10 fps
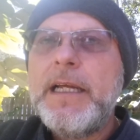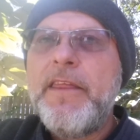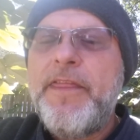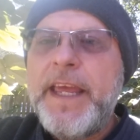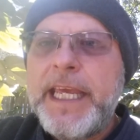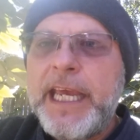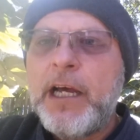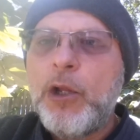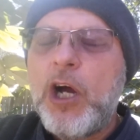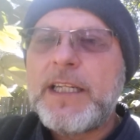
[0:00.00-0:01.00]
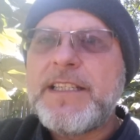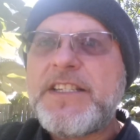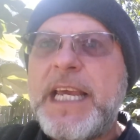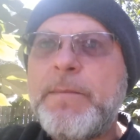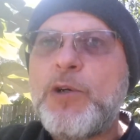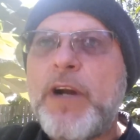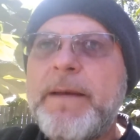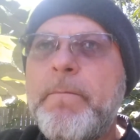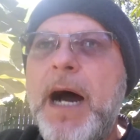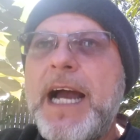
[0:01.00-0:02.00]
thinking along the same
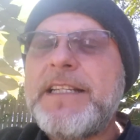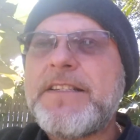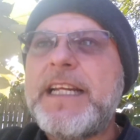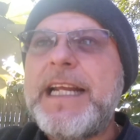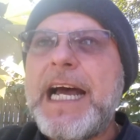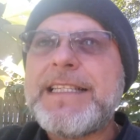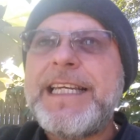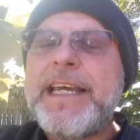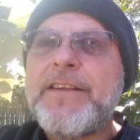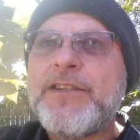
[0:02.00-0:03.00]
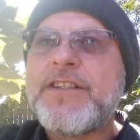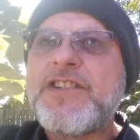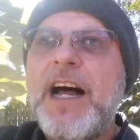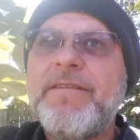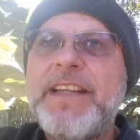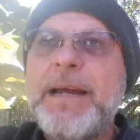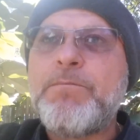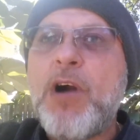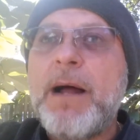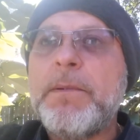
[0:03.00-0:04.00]
great minds that got together to solve that
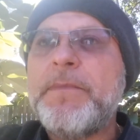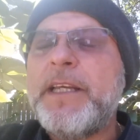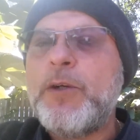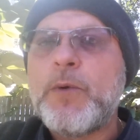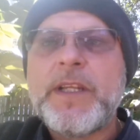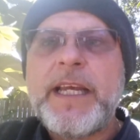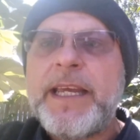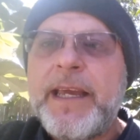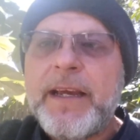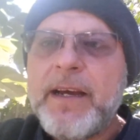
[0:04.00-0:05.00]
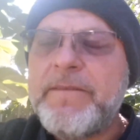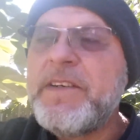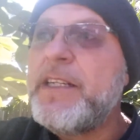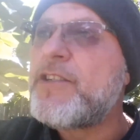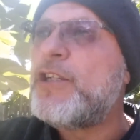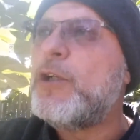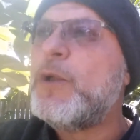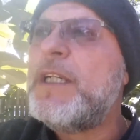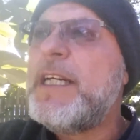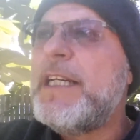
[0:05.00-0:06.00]
problem that you were thinking of. So,
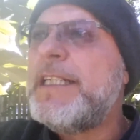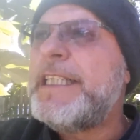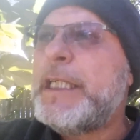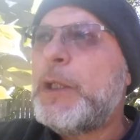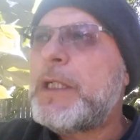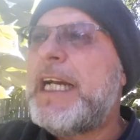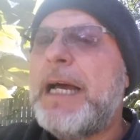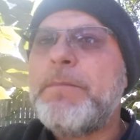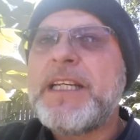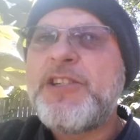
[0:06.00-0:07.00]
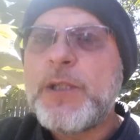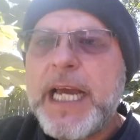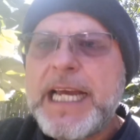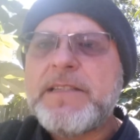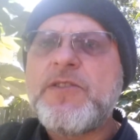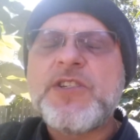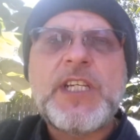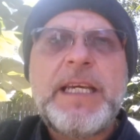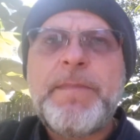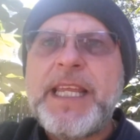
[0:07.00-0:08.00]
God bless you guys.
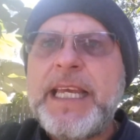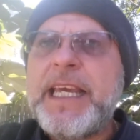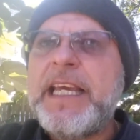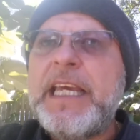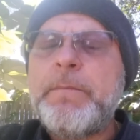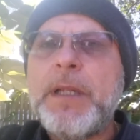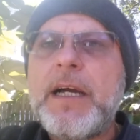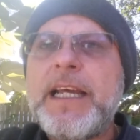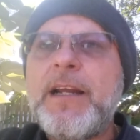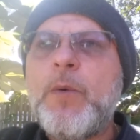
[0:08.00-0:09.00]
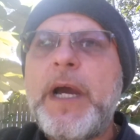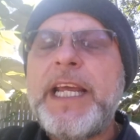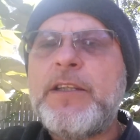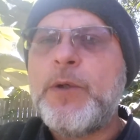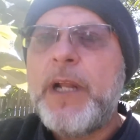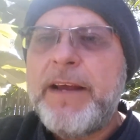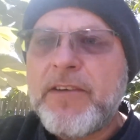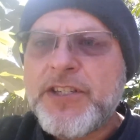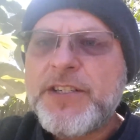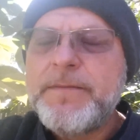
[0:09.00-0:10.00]
Just keep thinking, keep plugging away. Don't ever